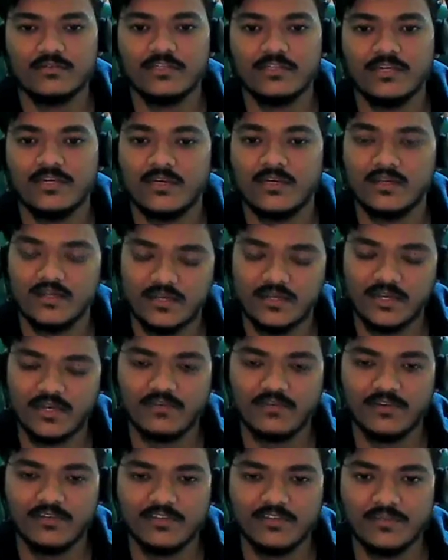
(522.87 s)
yeah,
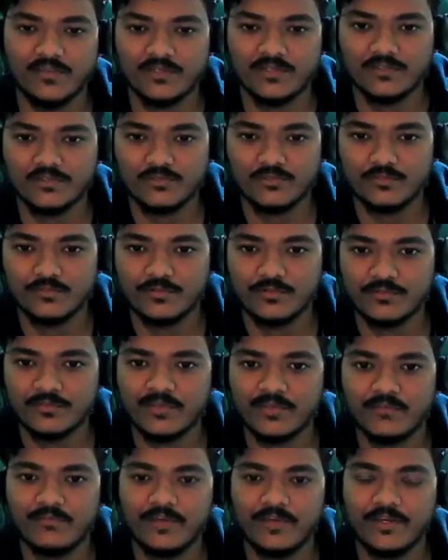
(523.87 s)
I was able to put
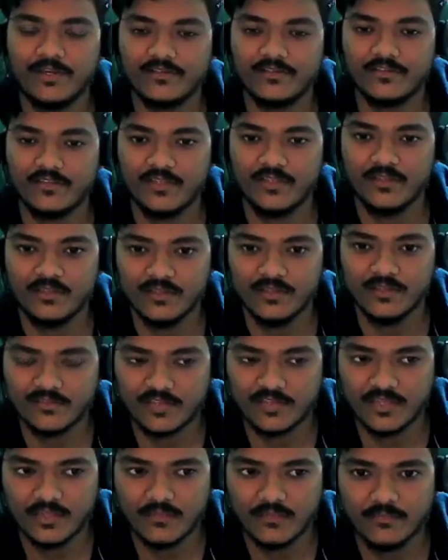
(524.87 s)
my fantasy in this
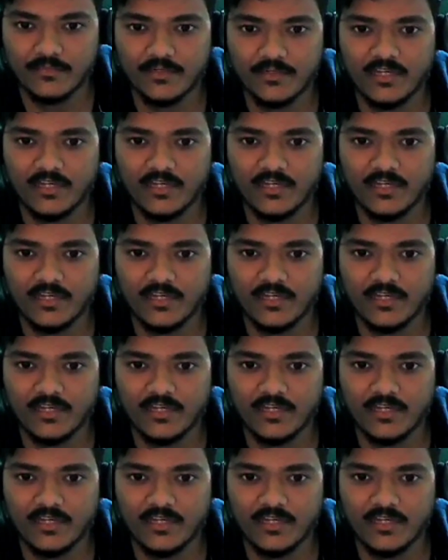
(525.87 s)
game.